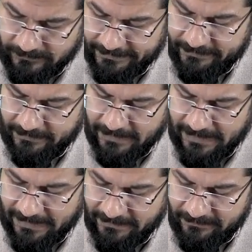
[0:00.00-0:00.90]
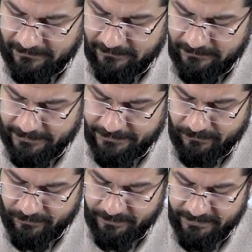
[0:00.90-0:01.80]
Right? And it
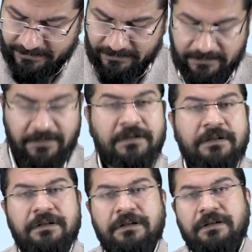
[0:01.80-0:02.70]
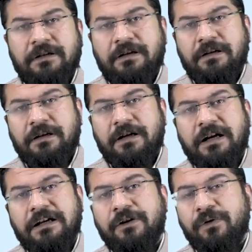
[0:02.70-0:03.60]
could be
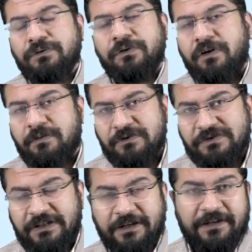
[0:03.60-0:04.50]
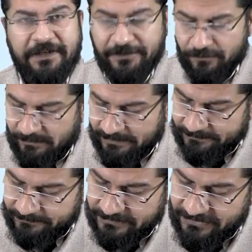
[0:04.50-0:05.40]
a growth hormone secreting adenoma,
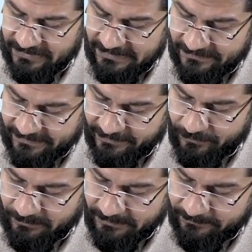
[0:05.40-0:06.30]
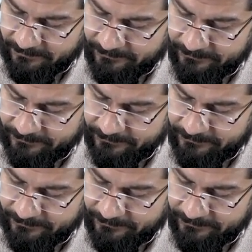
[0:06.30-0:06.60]
GH adenoma.